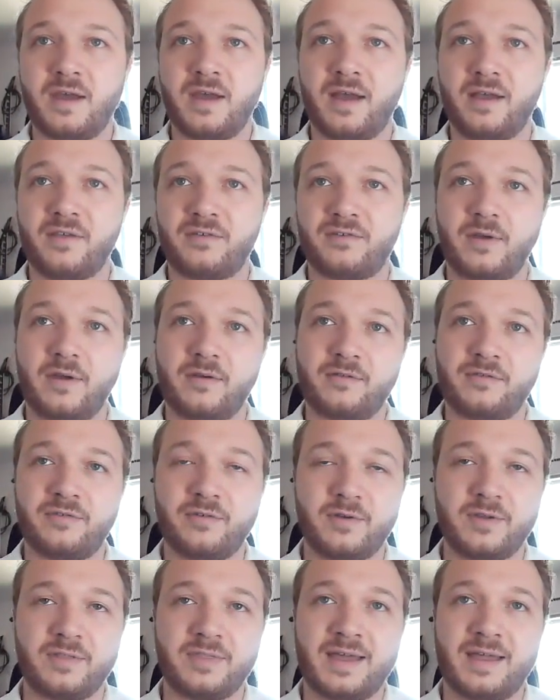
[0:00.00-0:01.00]
Uh, so I was
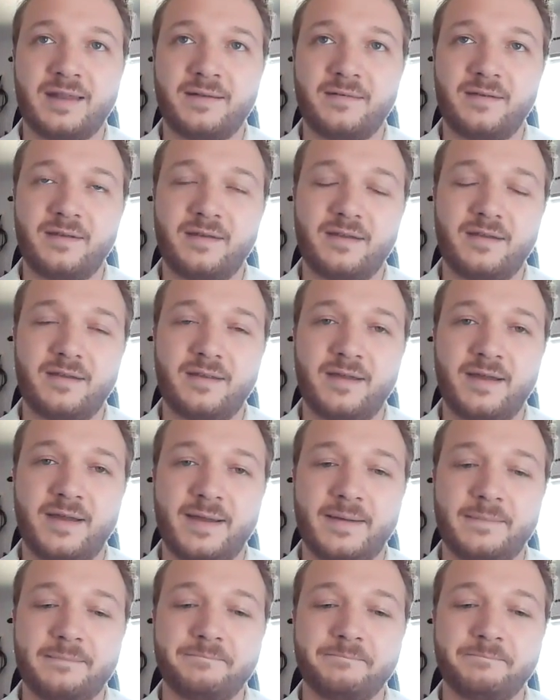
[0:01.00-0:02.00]
doing that.
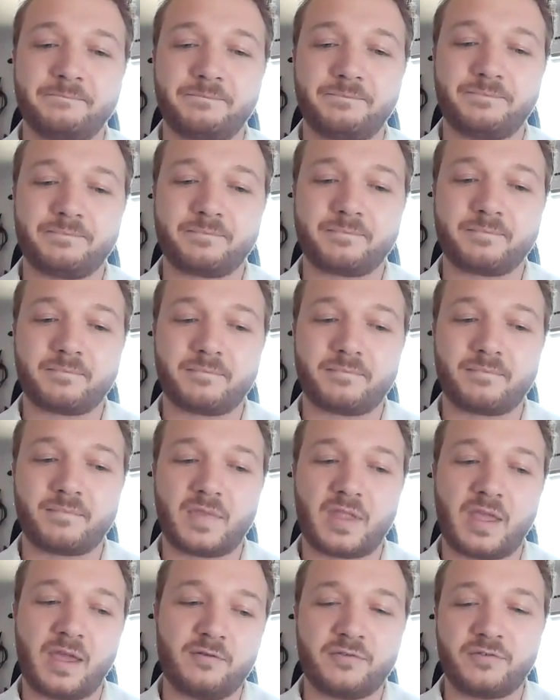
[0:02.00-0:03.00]
Um,
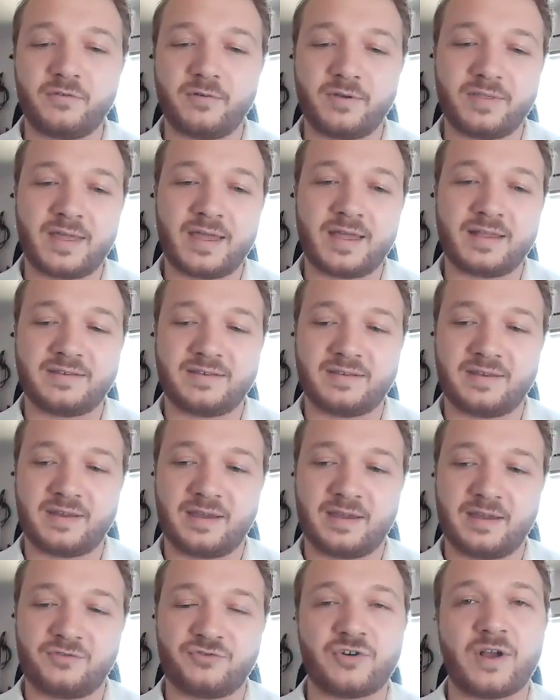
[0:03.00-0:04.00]
I was doing that
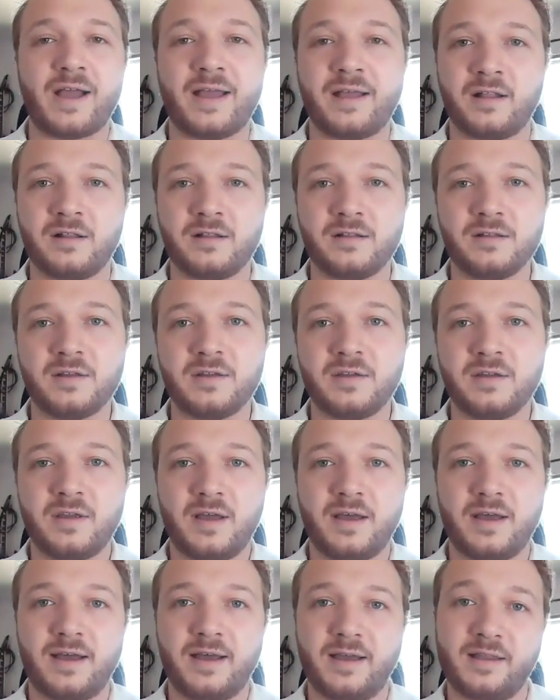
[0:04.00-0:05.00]
uh, trial
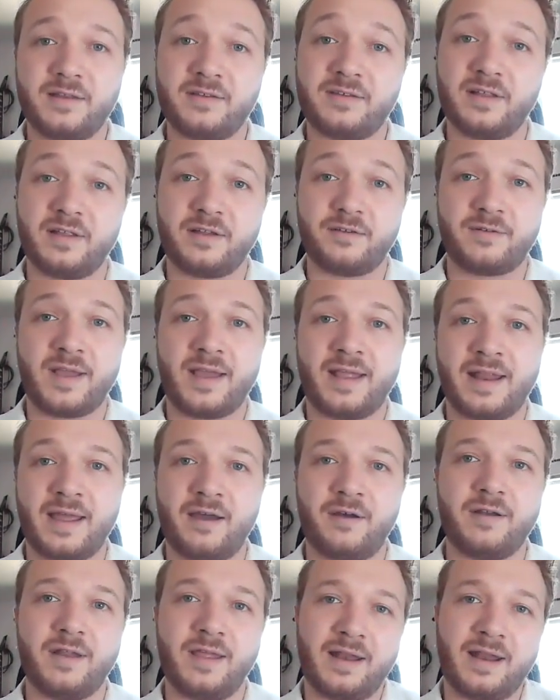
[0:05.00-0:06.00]
uh, until it ran
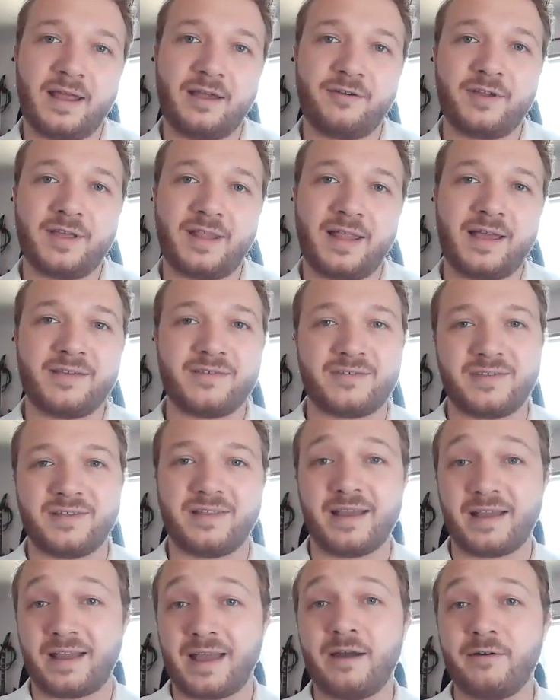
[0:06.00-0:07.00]
out, and I realized that
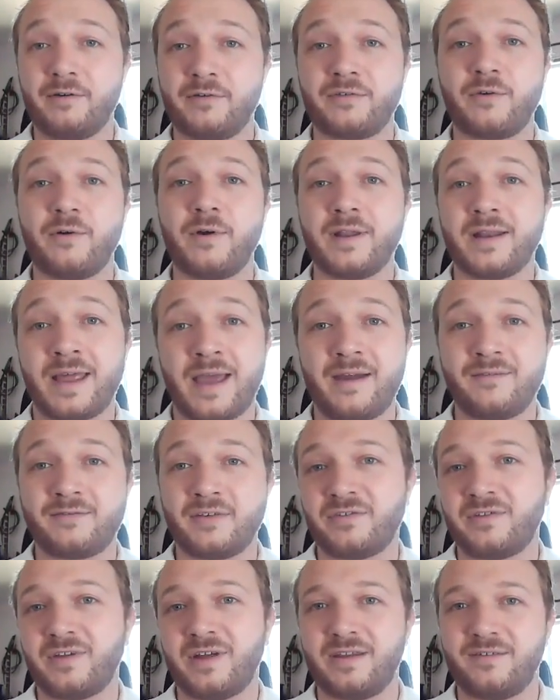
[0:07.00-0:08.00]
like I was going to have
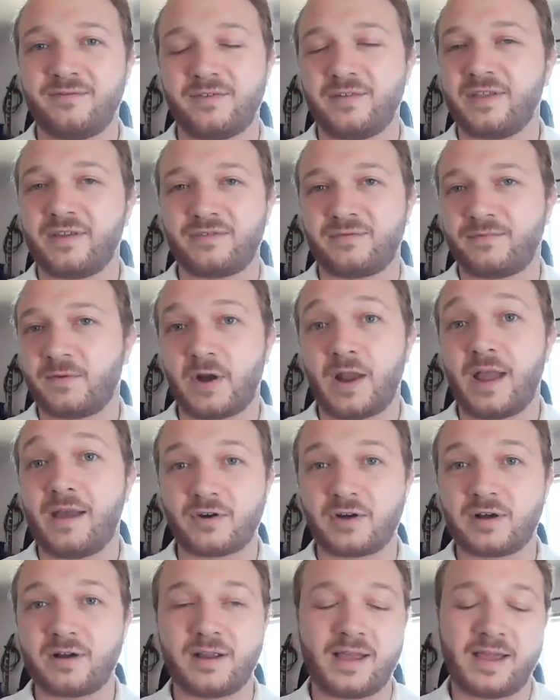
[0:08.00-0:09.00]
to study for this
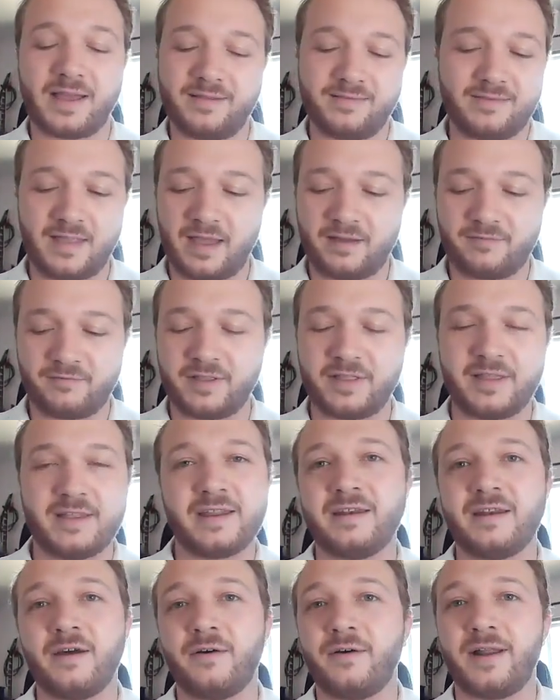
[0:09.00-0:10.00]
forever. I, I really
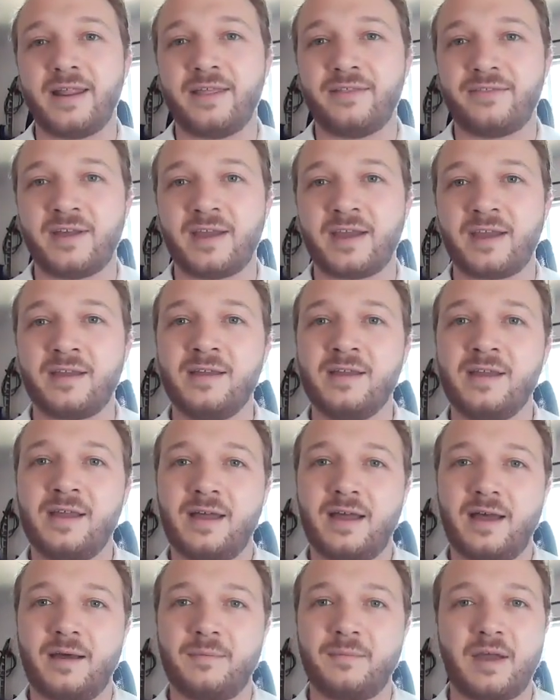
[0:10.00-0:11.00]
didn't know anything.
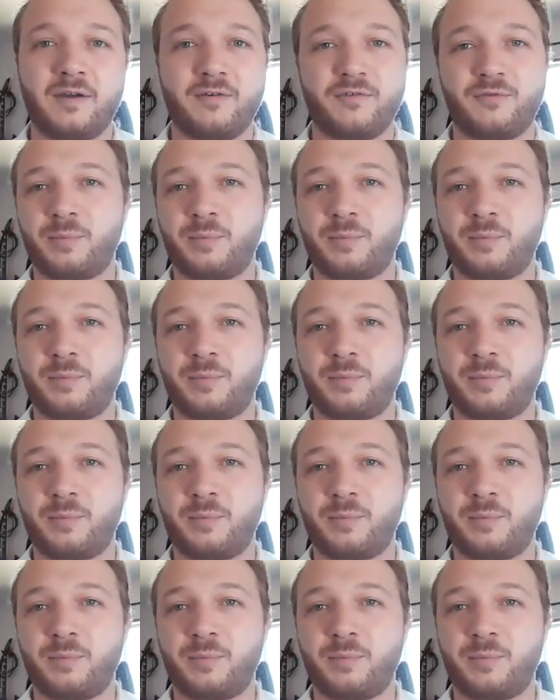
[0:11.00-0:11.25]
Um, I